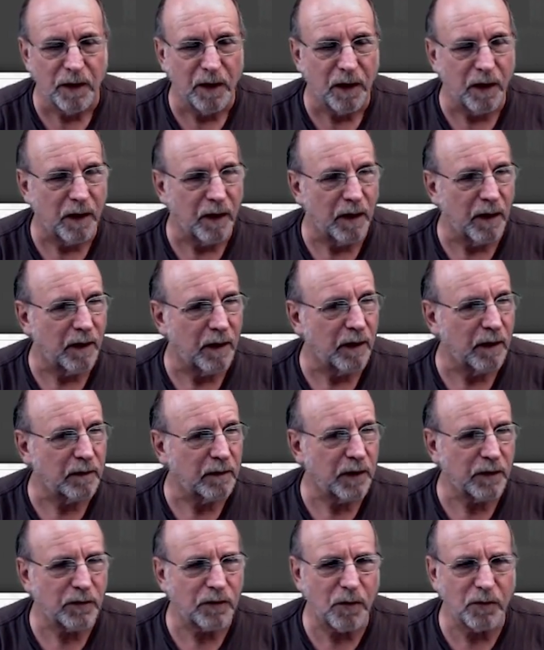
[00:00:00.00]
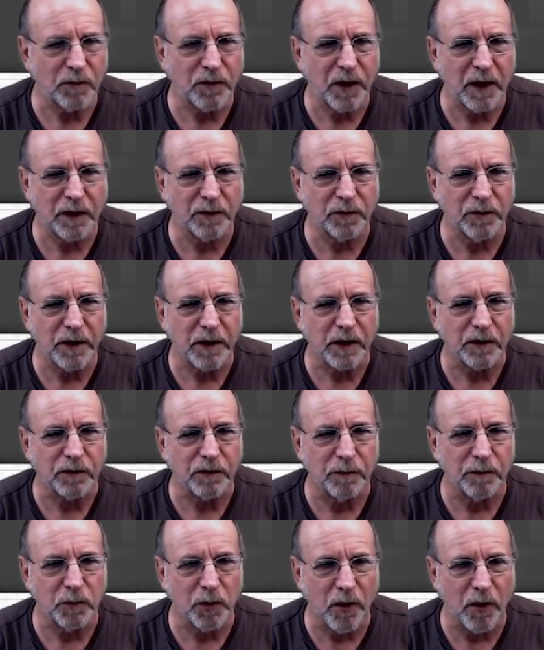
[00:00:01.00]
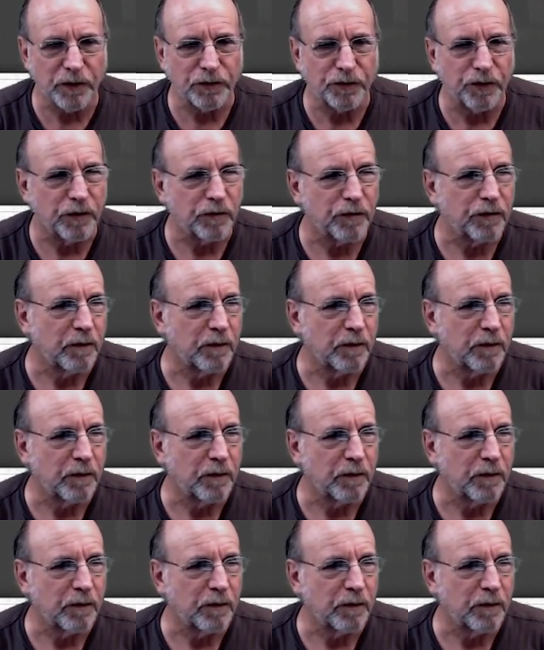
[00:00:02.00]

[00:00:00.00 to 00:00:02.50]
Uh, let's go take a look at some launches.